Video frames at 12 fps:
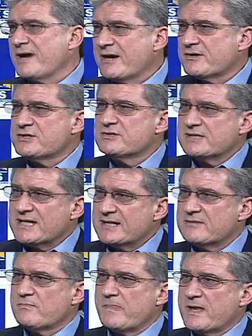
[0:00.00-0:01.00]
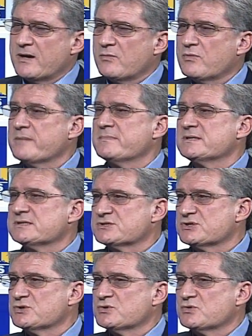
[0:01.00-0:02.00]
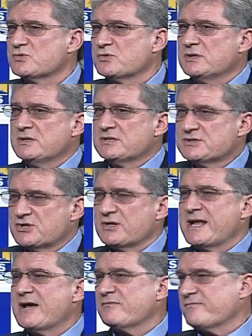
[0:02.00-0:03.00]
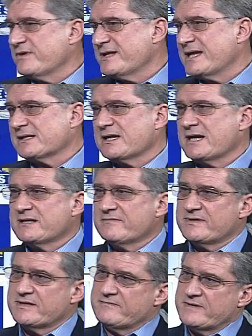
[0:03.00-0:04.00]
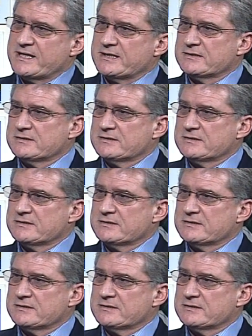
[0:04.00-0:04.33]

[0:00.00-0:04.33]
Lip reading: How do you get women to turn out for that kind of an event?